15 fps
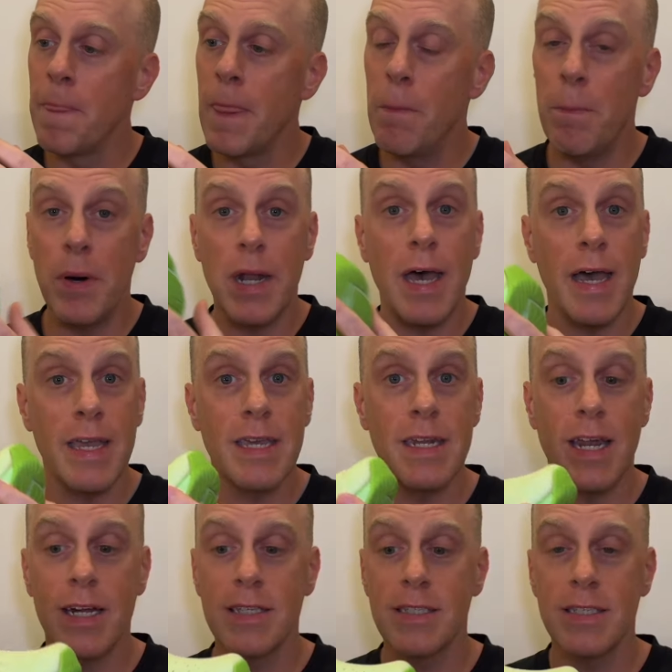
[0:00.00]
But I can
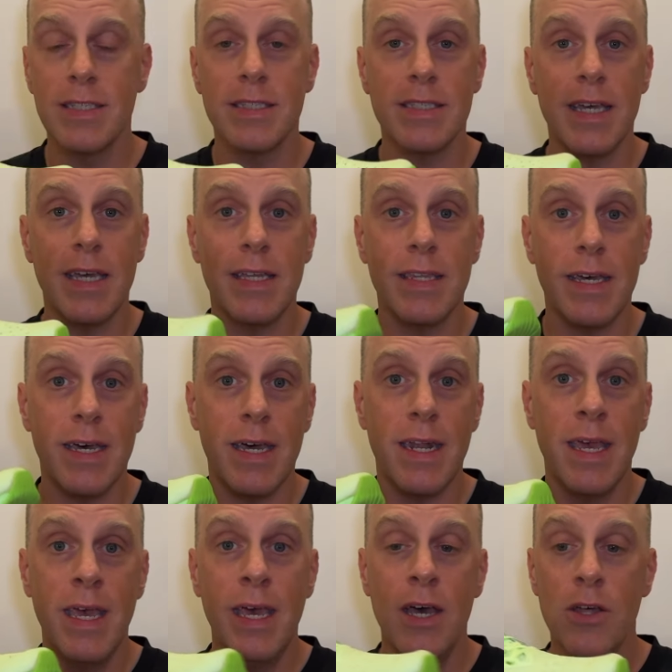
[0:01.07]
honestly say that
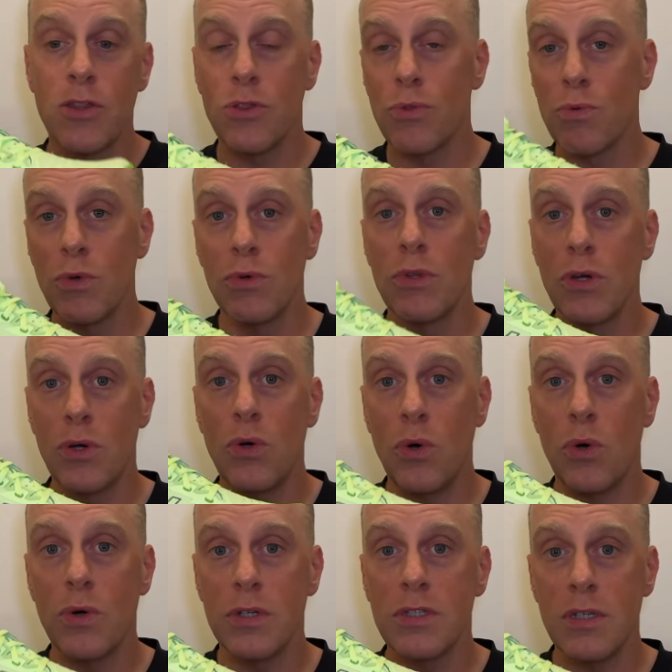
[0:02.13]
through the
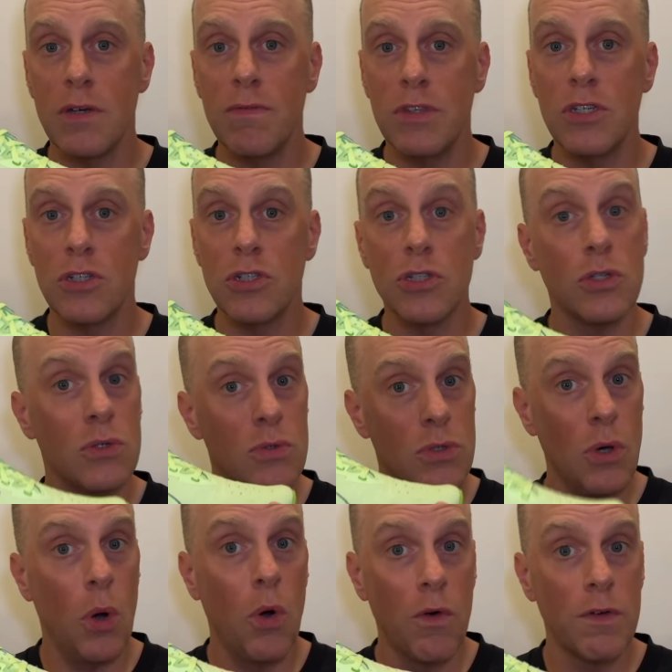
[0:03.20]
course of this shoe,
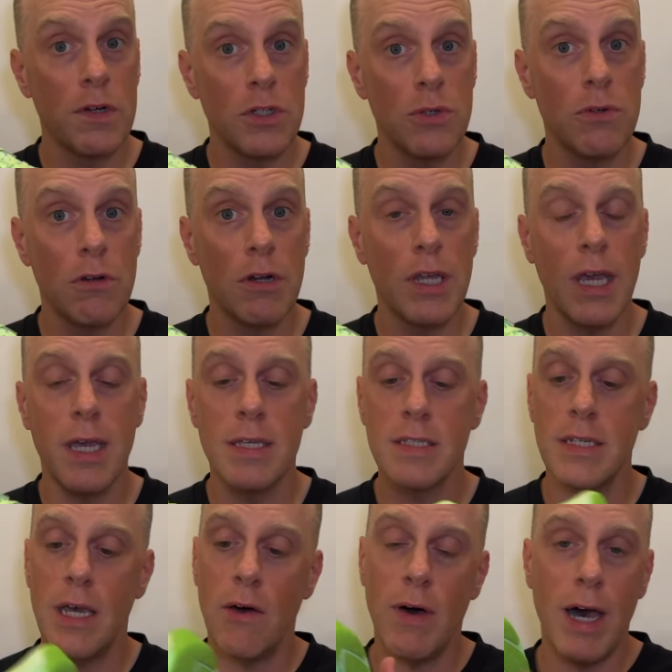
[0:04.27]
over 200 Ks
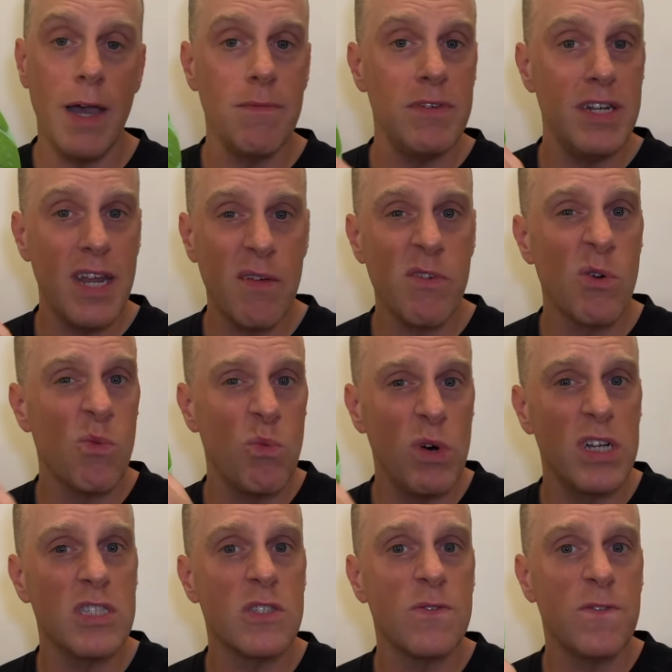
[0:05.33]
now, I've never
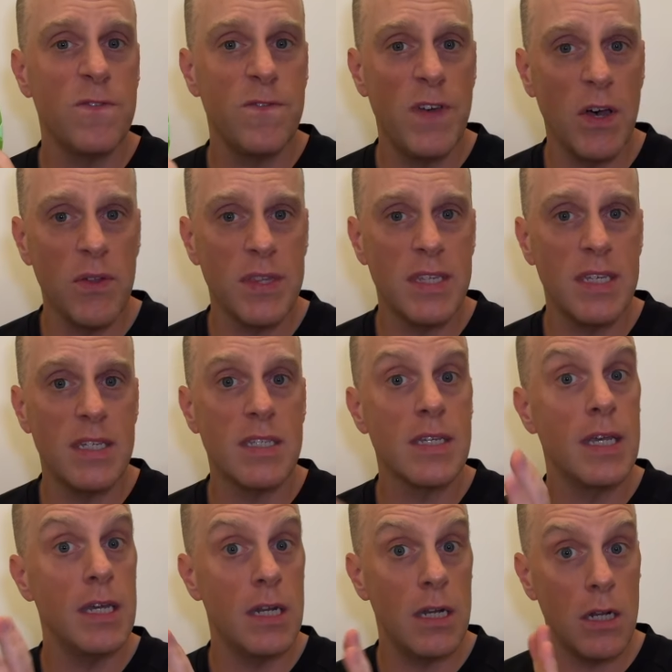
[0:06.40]
once felt this
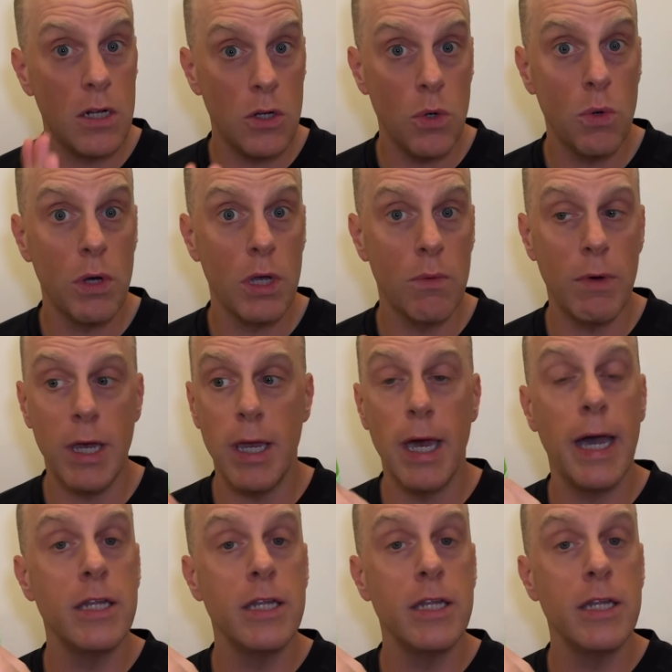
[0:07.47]
in an annoying way.